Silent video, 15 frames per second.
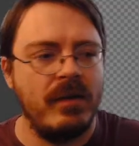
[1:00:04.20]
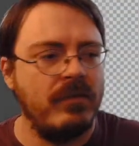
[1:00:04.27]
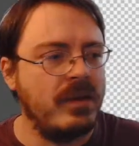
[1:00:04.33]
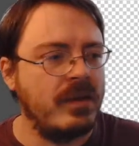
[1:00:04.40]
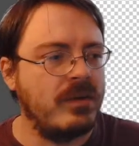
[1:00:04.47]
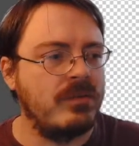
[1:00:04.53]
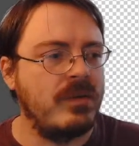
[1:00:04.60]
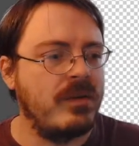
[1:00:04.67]
have
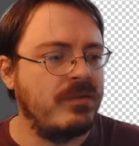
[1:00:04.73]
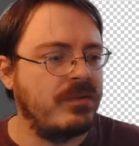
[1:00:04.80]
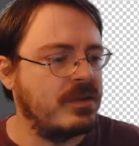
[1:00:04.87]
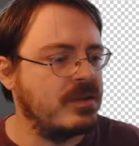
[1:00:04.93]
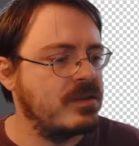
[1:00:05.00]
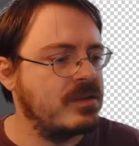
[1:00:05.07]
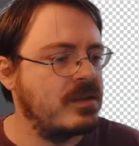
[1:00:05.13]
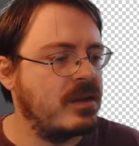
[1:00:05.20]
like a
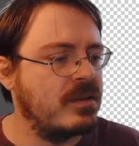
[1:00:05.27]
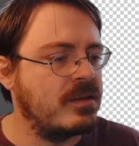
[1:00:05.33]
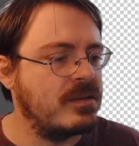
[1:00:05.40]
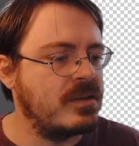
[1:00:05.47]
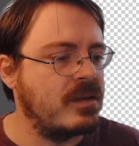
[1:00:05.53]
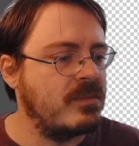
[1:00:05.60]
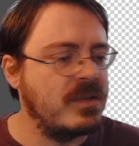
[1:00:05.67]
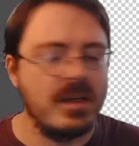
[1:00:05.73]
reference at the
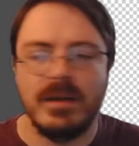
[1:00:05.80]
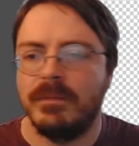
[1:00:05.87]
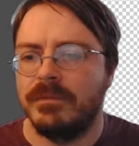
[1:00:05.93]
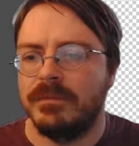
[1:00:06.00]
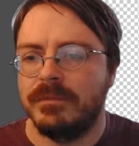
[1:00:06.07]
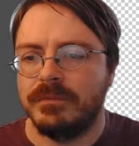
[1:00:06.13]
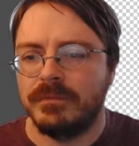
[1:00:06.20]
same time.